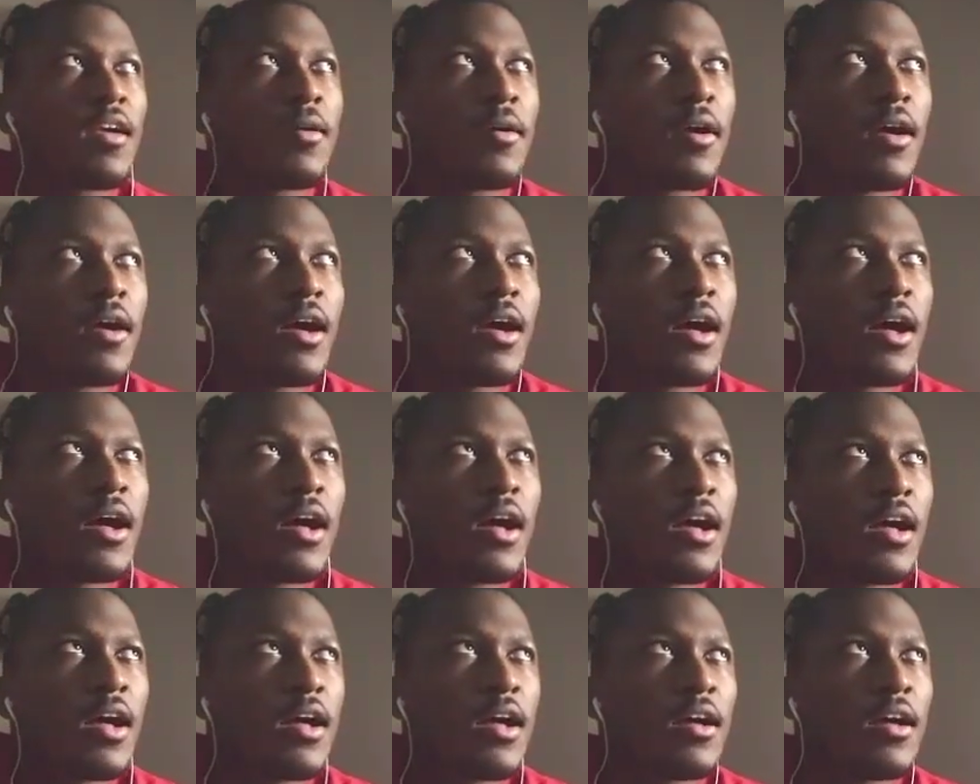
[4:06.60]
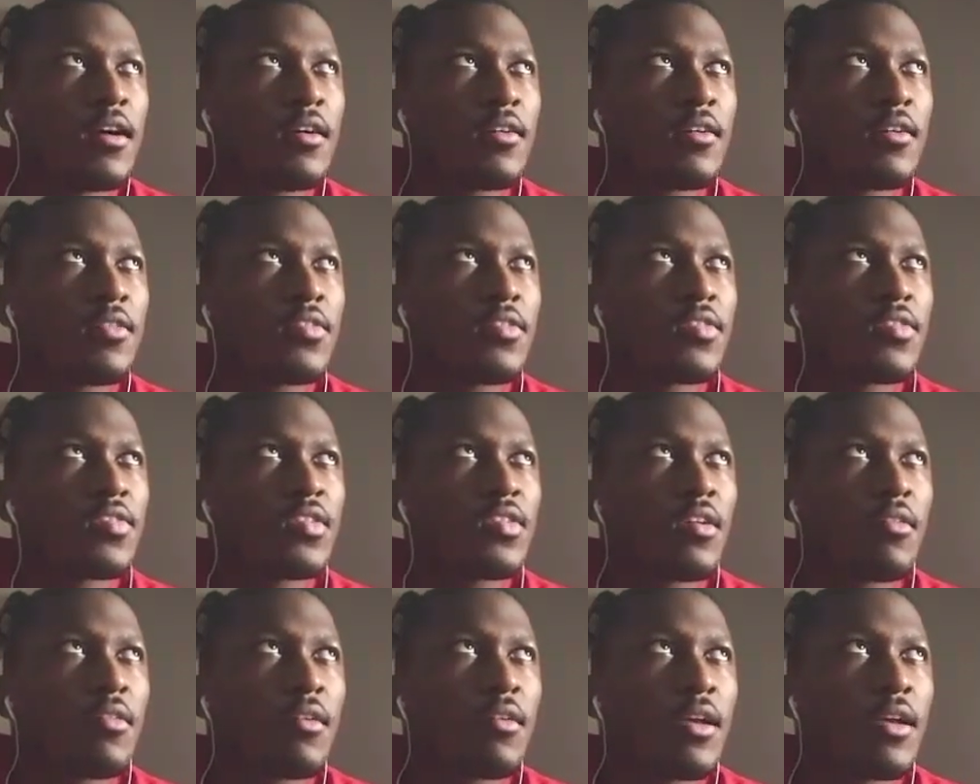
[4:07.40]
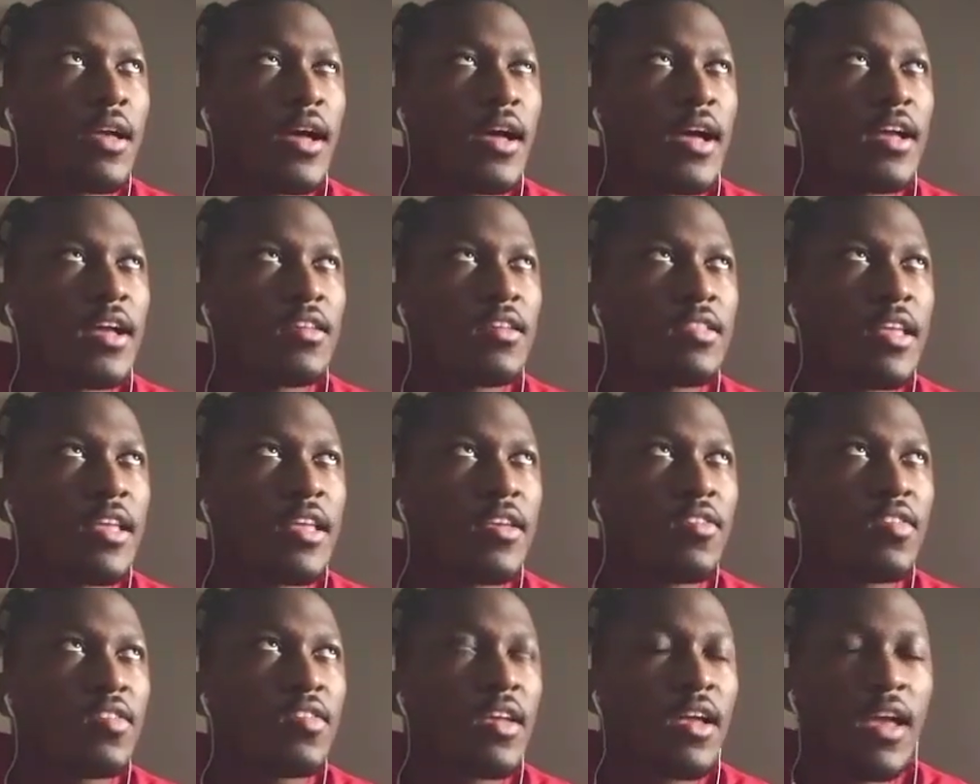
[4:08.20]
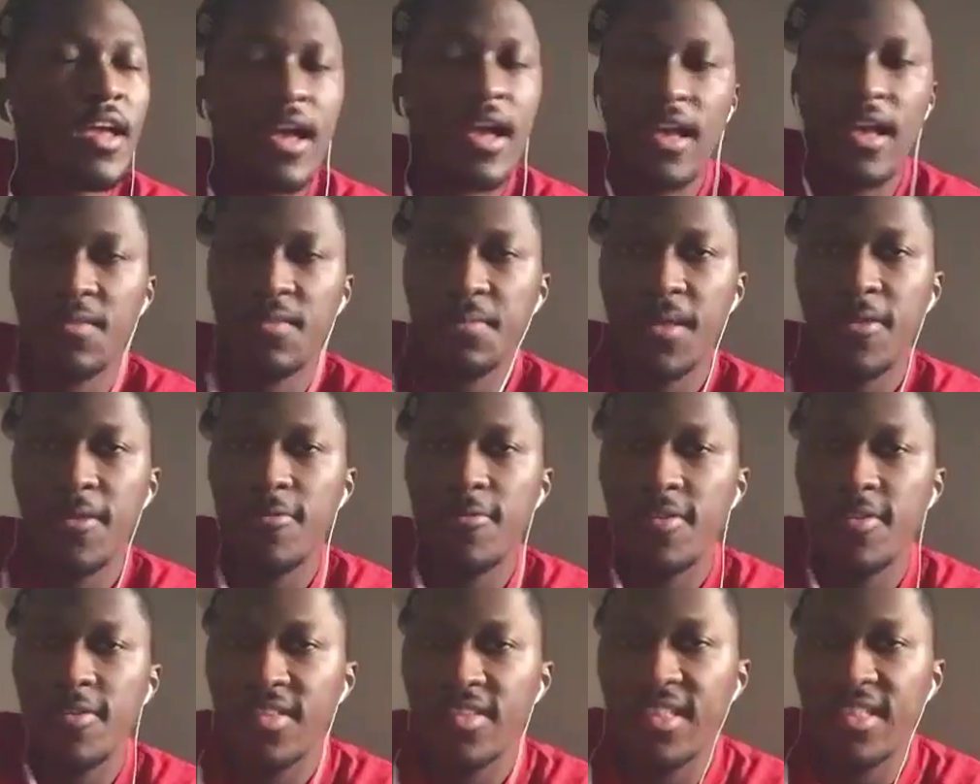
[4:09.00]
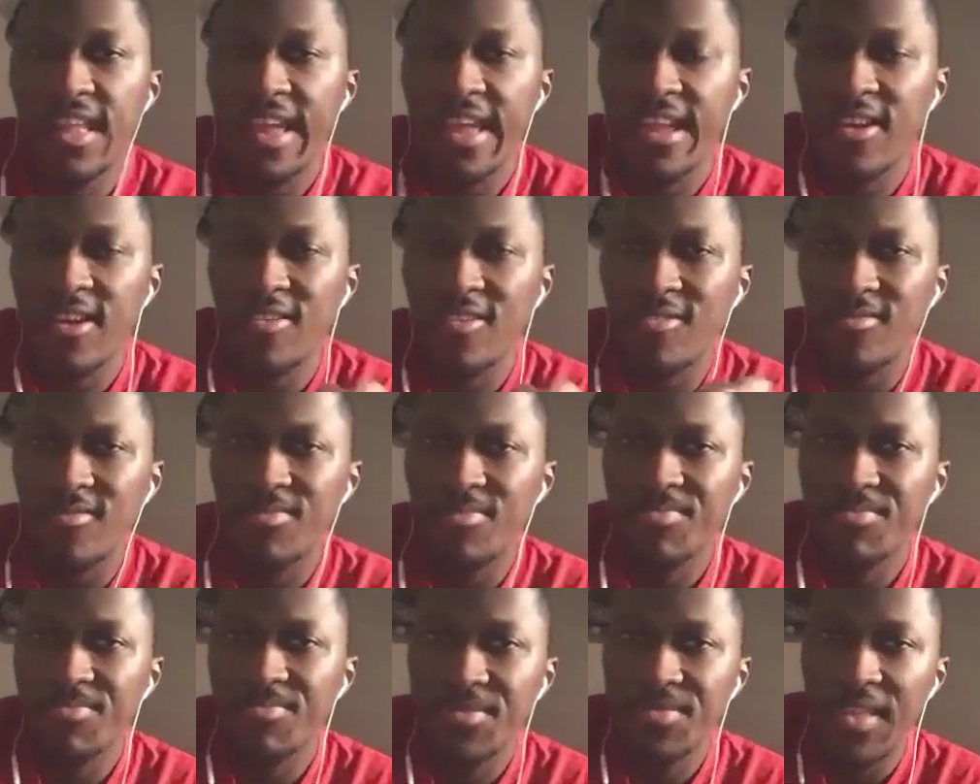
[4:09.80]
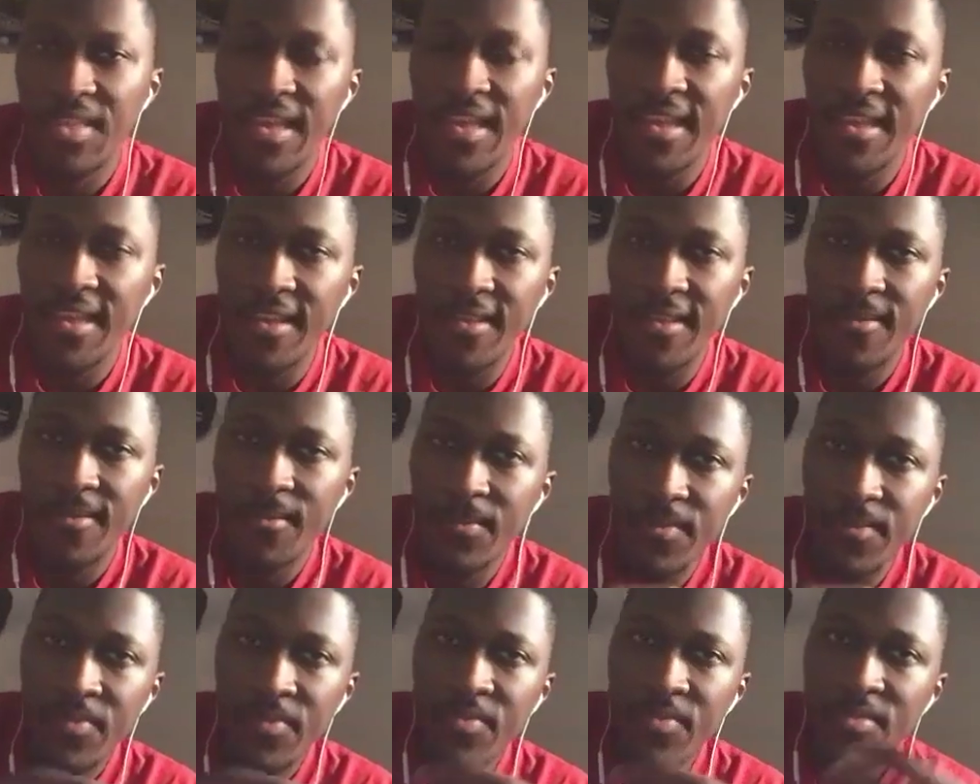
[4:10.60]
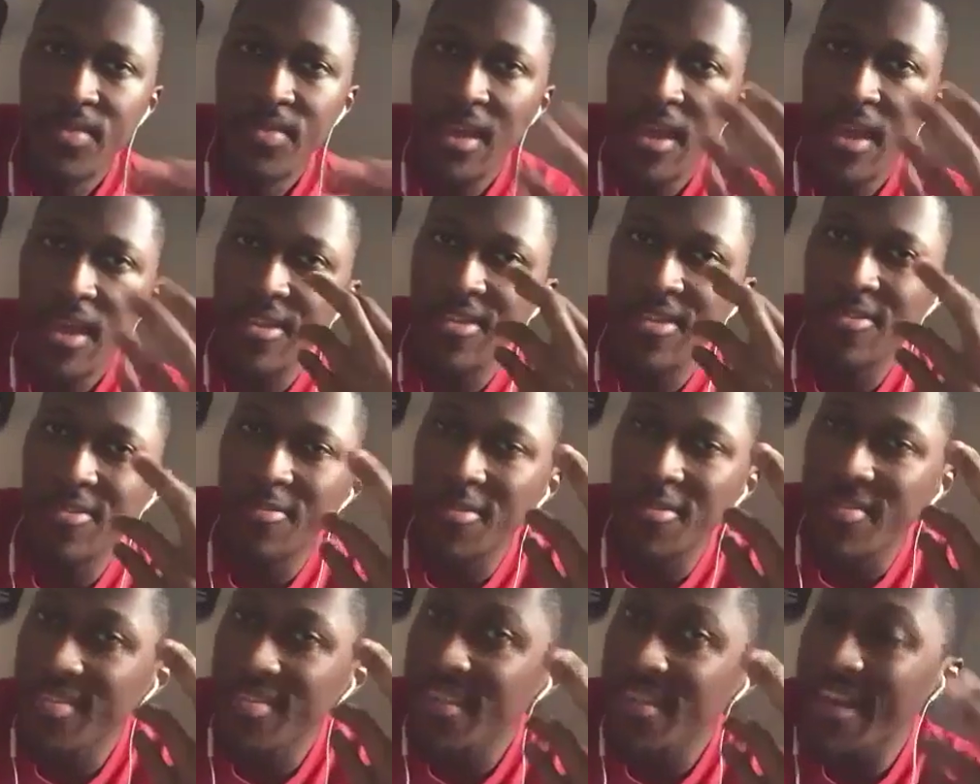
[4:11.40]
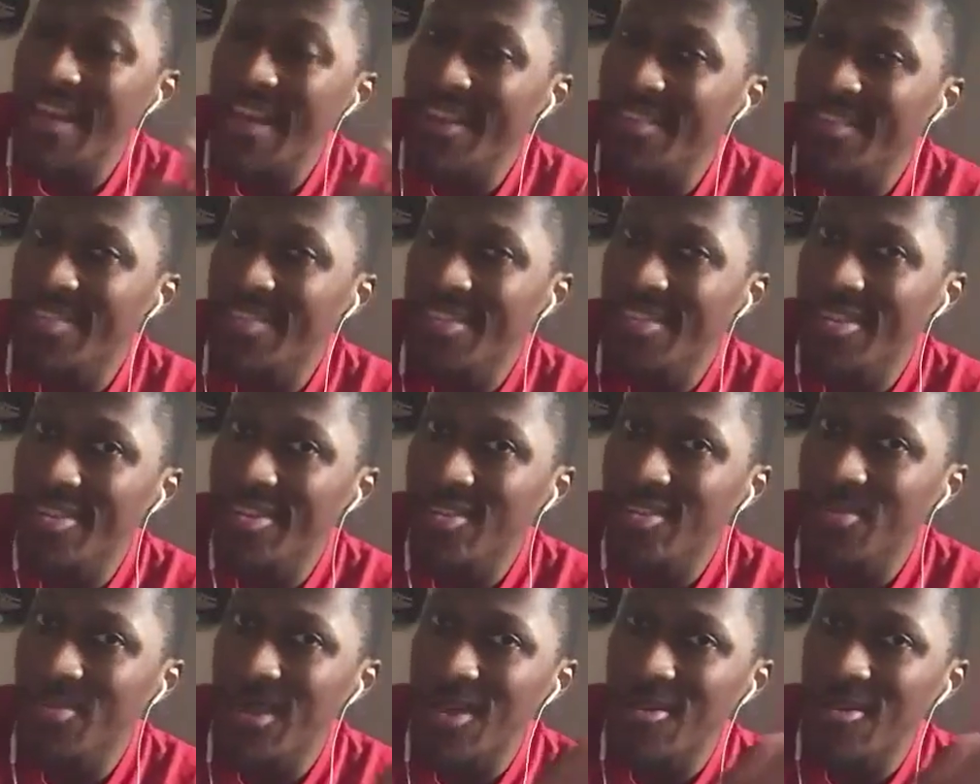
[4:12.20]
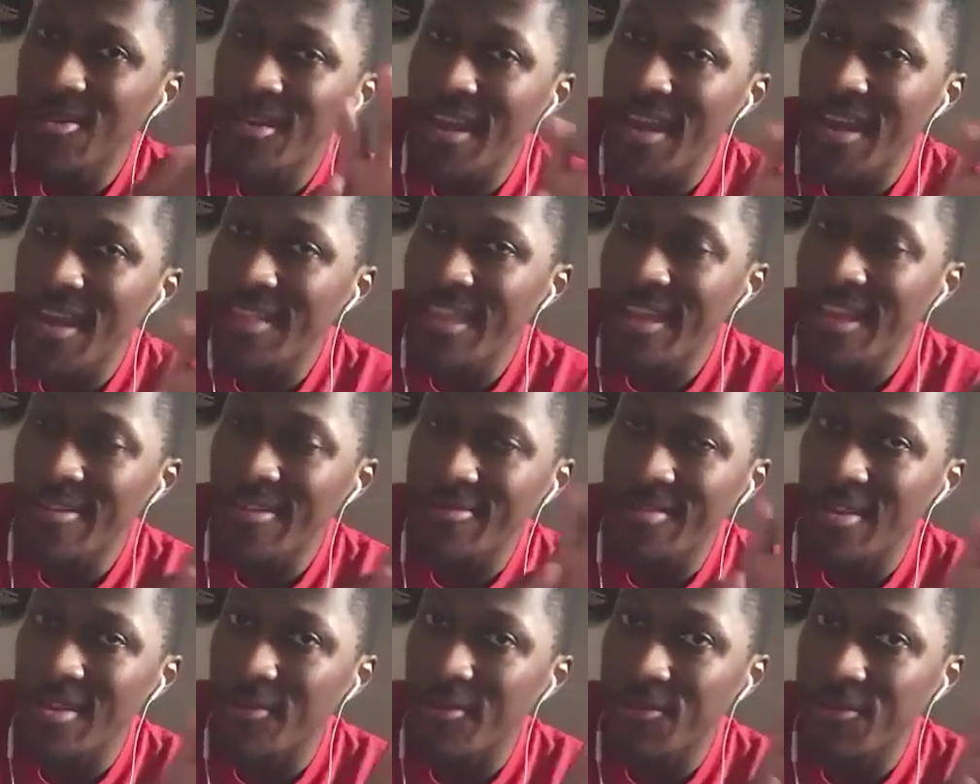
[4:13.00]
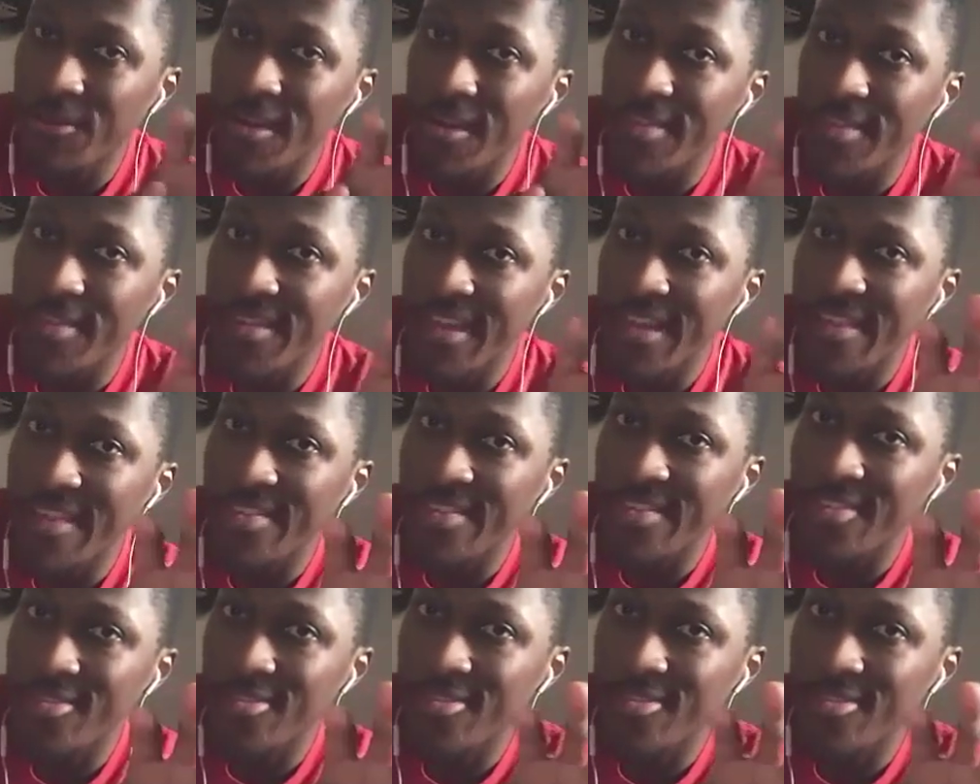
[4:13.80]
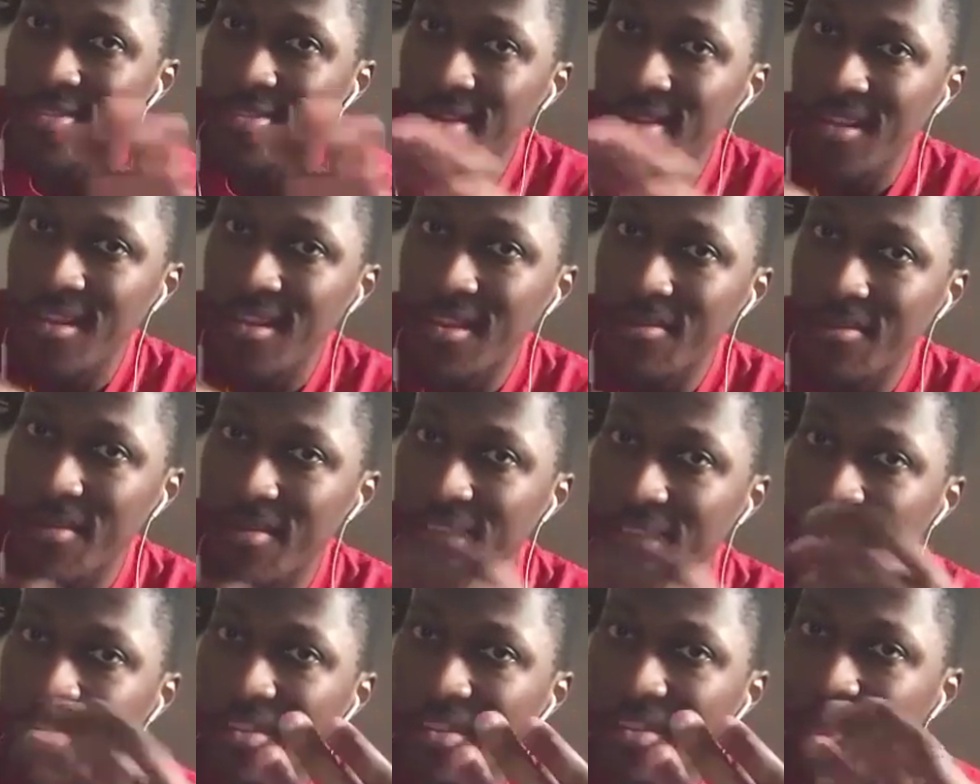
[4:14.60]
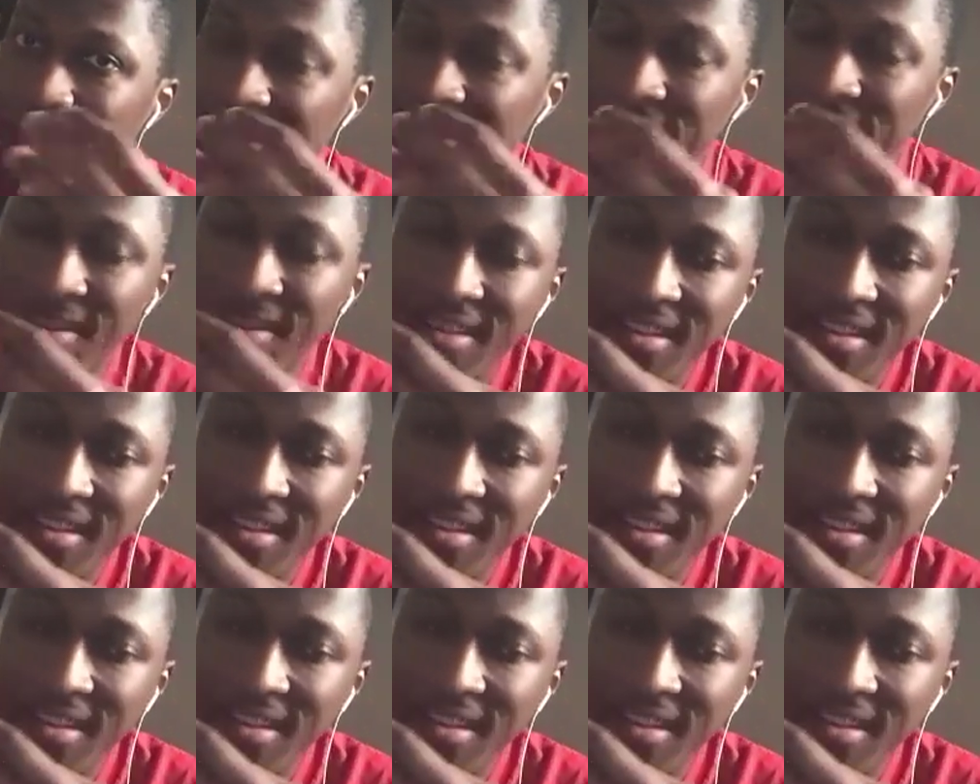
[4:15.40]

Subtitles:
like you said, cosplay wasn't like a thing that you wasn't kind of serious about. Kind of like so friends got into the mix of it.